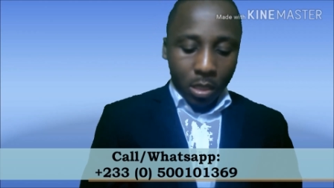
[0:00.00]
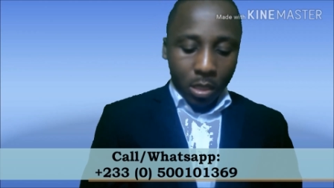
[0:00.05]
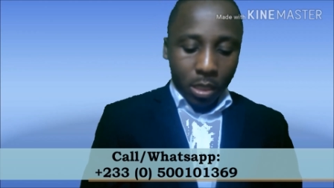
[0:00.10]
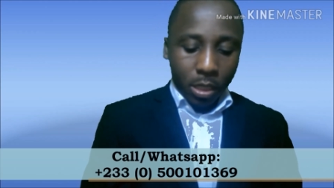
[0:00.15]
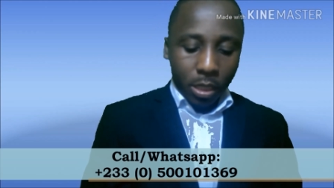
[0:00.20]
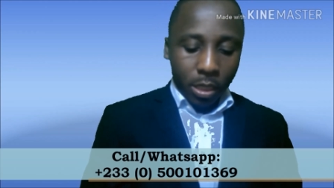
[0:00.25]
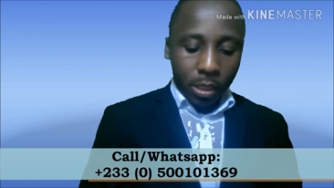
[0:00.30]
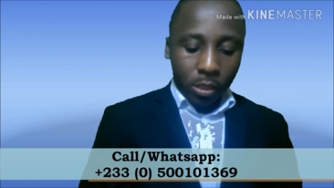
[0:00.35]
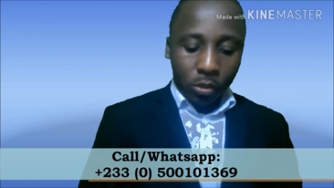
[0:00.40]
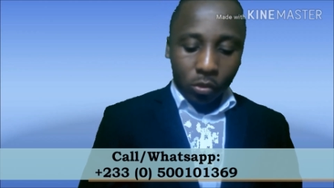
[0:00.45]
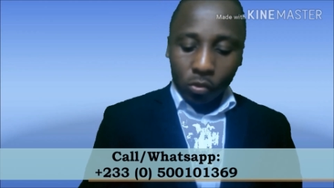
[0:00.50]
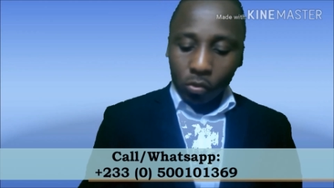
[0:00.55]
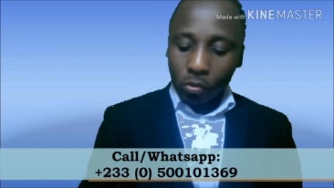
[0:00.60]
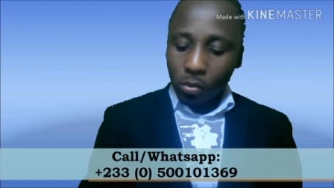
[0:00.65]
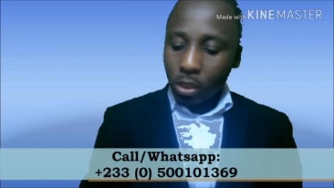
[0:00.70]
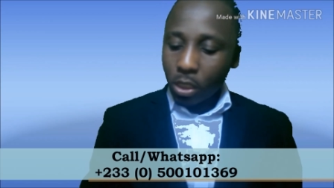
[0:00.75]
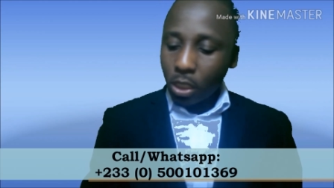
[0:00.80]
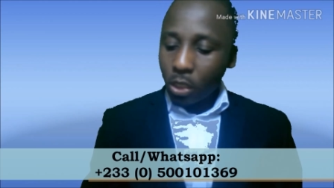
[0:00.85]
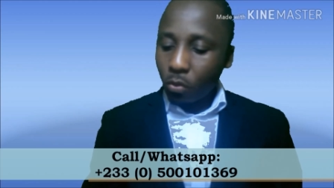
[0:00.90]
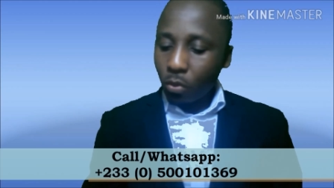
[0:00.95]

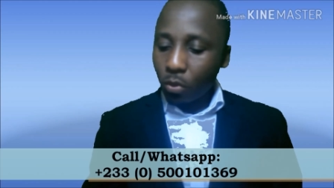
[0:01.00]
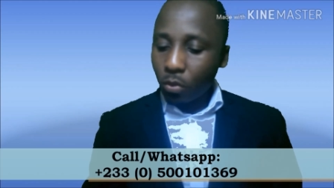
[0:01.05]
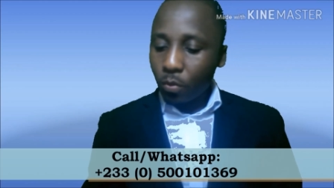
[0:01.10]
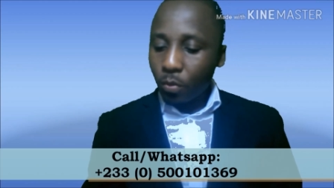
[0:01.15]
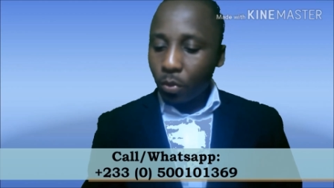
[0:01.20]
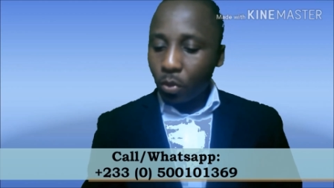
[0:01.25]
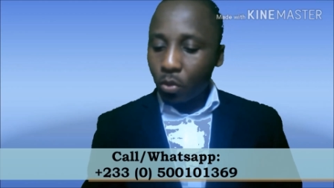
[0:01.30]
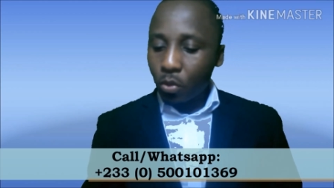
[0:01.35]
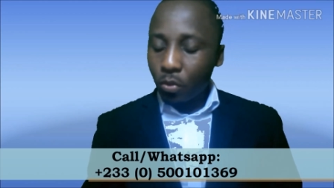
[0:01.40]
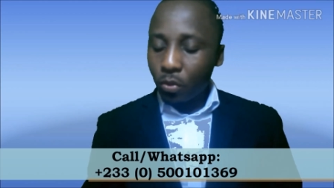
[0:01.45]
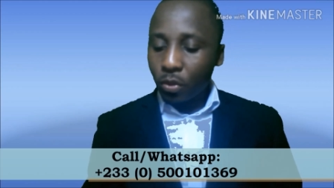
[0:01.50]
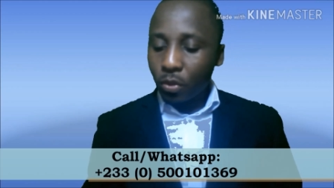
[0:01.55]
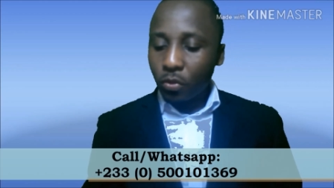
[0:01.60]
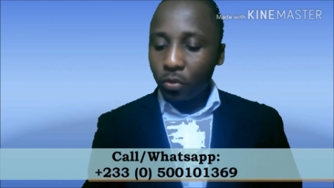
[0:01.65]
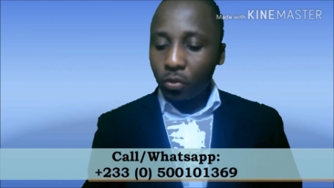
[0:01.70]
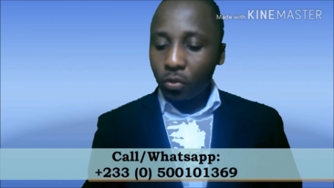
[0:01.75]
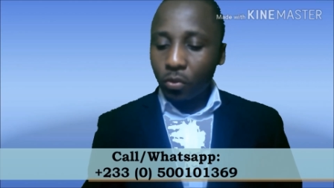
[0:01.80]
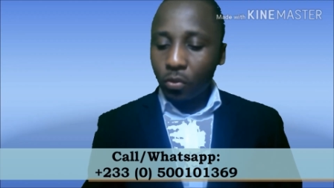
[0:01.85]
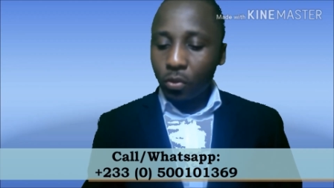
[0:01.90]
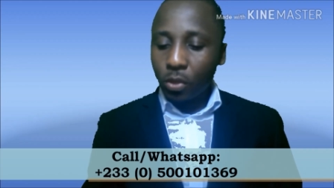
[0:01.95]
Today we will be going
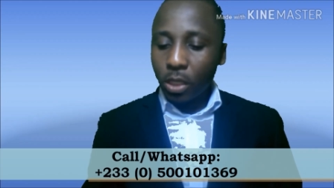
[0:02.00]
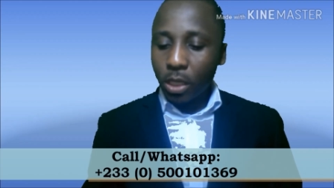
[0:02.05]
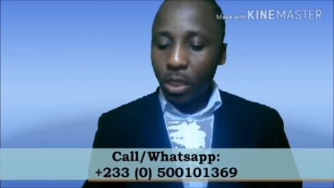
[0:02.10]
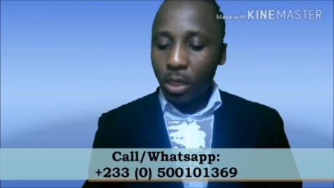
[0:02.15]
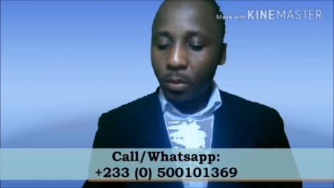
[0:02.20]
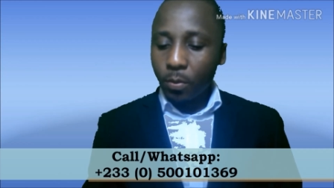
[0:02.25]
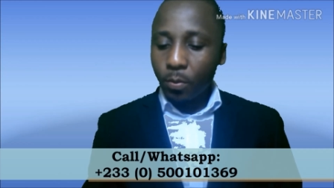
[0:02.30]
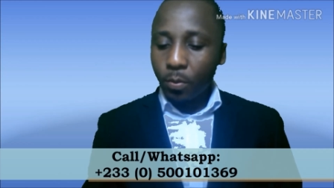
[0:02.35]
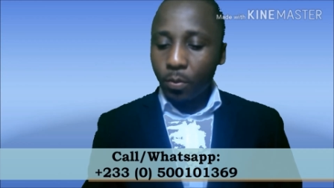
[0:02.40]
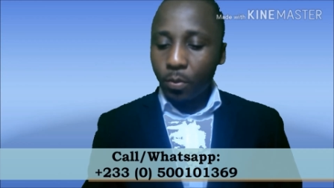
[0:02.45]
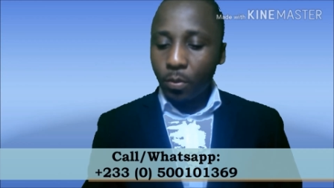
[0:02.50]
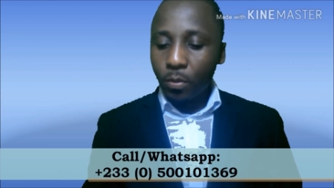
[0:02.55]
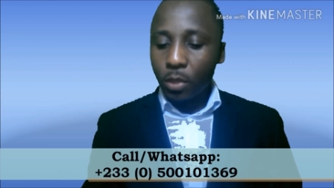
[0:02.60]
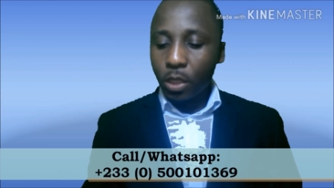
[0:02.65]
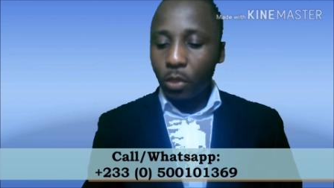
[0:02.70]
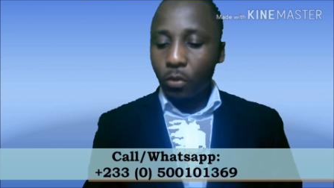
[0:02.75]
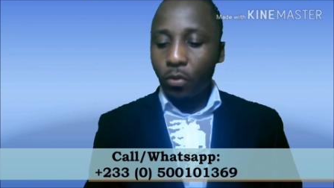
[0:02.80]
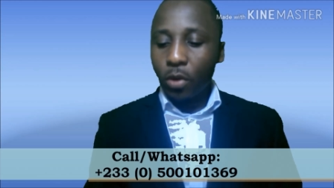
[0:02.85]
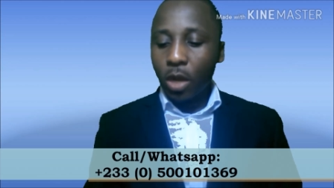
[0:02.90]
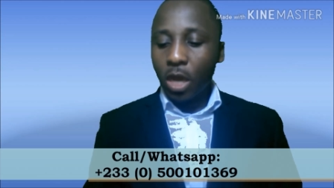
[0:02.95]
through the
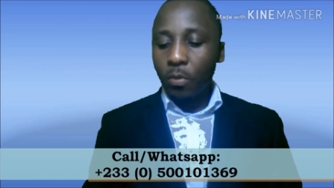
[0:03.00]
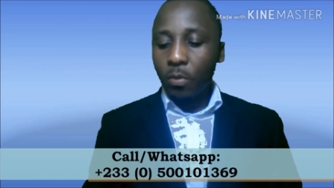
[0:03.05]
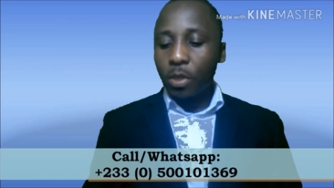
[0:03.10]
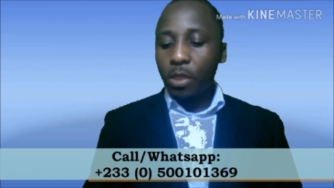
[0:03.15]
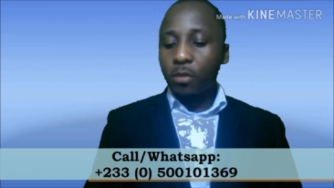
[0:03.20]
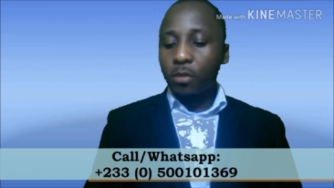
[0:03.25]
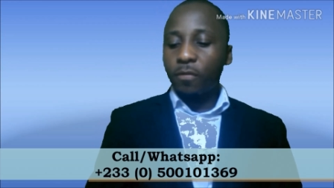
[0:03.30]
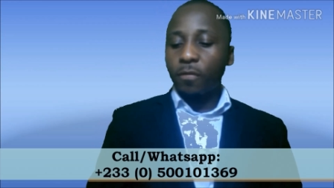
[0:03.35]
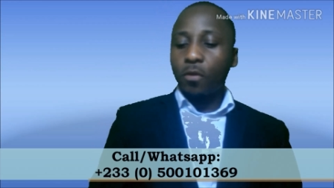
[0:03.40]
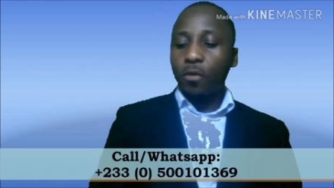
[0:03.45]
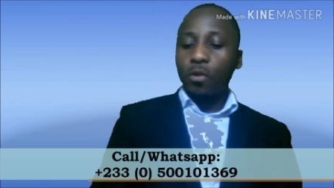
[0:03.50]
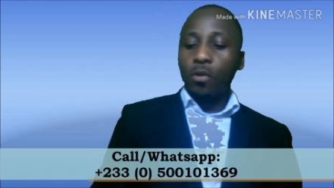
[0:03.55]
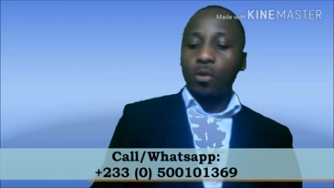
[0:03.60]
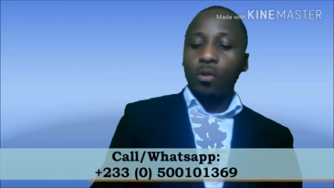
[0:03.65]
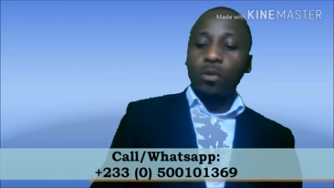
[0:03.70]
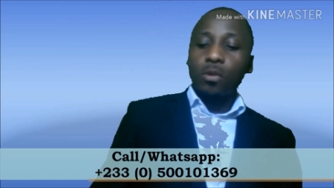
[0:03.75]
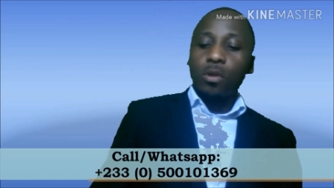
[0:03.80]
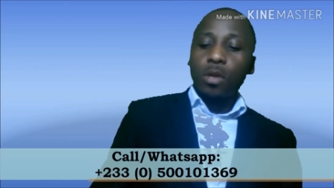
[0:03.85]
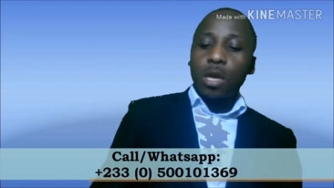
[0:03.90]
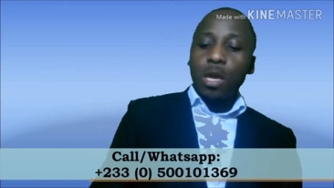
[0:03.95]
requirements
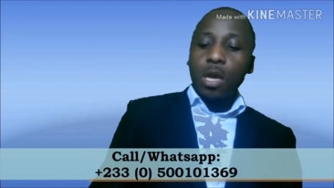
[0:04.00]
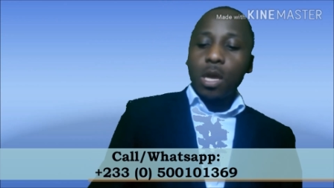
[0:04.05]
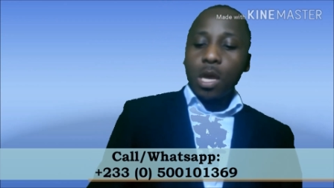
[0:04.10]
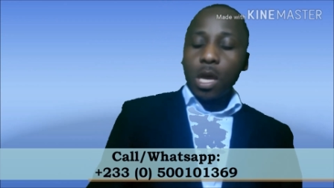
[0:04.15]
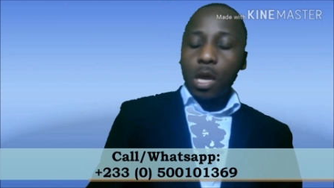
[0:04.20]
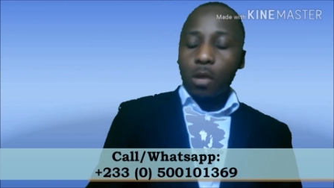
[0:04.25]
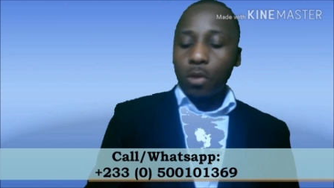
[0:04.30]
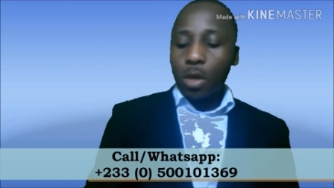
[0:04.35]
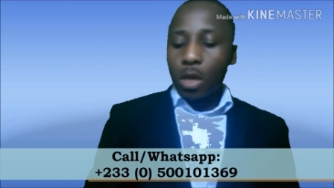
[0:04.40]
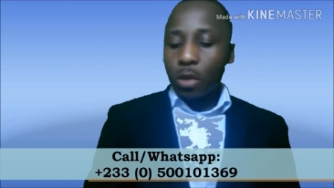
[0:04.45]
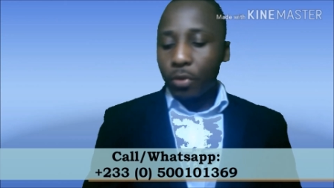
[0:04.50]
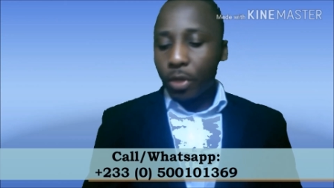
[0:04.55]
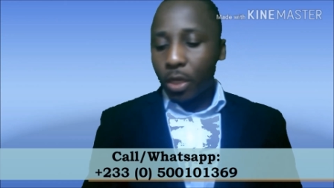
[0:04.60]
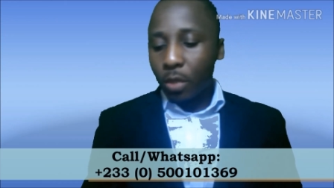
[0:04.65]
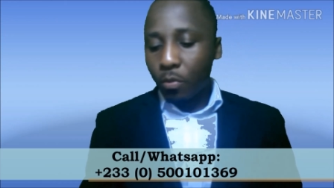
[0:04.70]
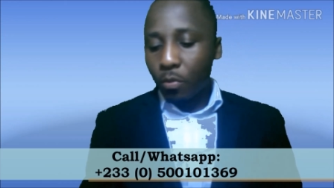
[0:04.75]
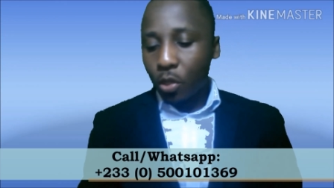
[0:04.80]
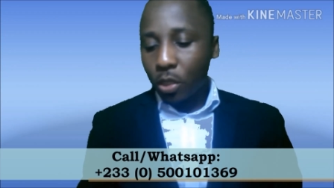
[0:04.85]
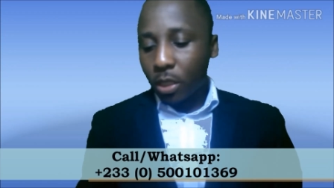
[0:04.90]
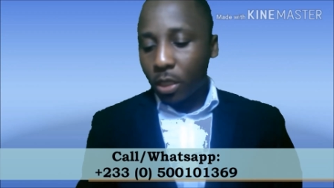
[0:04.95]
for acquiring
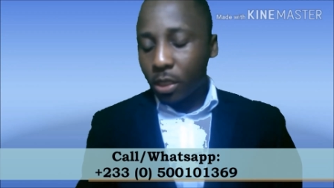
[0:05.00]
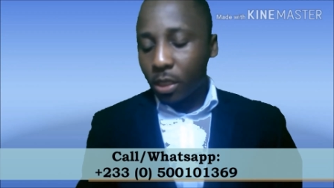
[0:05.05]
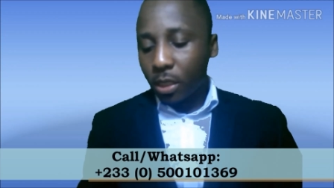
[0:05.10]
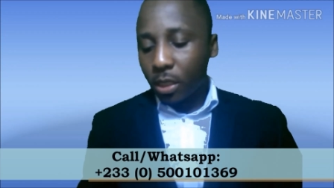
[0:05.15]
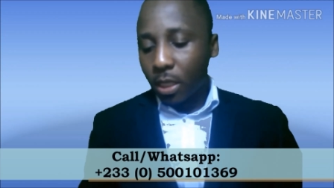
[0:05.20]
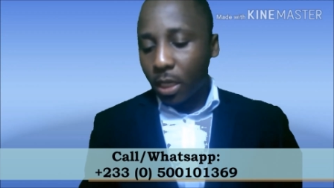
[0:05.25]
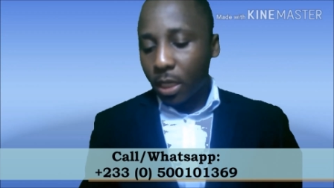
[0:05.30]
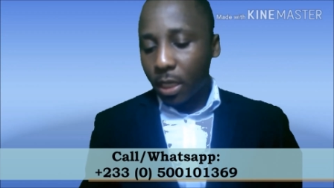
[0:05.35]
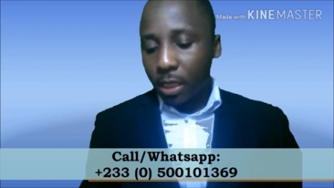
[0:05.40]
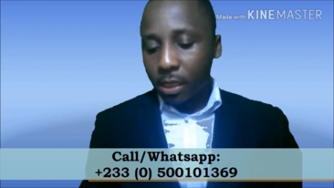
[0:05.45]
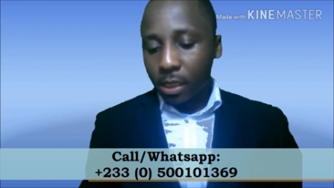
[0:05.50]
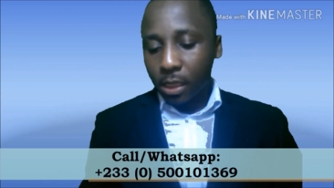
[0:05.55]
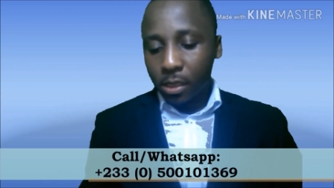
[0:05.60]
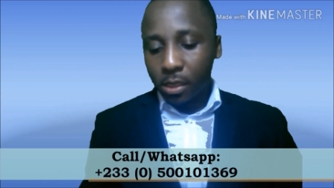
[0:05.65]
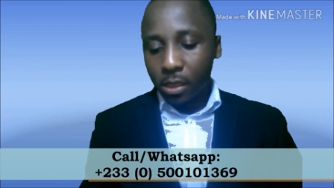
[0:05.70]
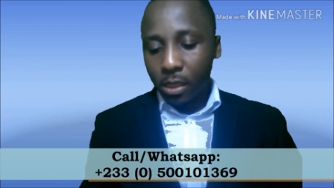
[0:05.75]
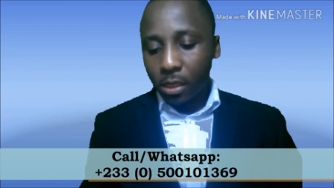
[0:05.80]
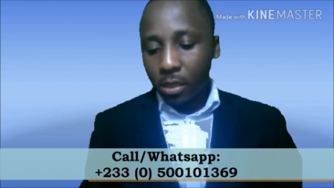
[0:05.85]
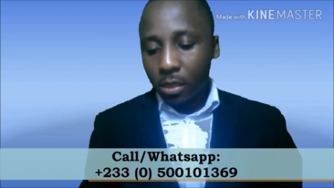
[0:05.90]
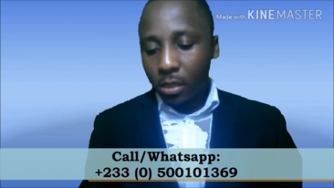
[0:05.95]
a mortgage in Ghana, as I
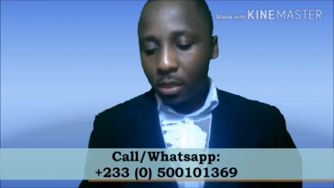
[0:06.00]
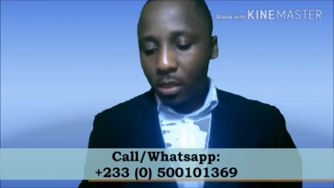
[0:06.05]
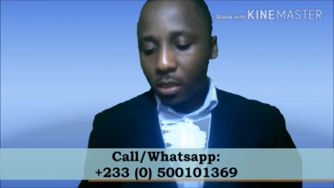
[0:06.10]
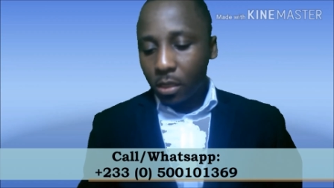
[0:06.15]
said.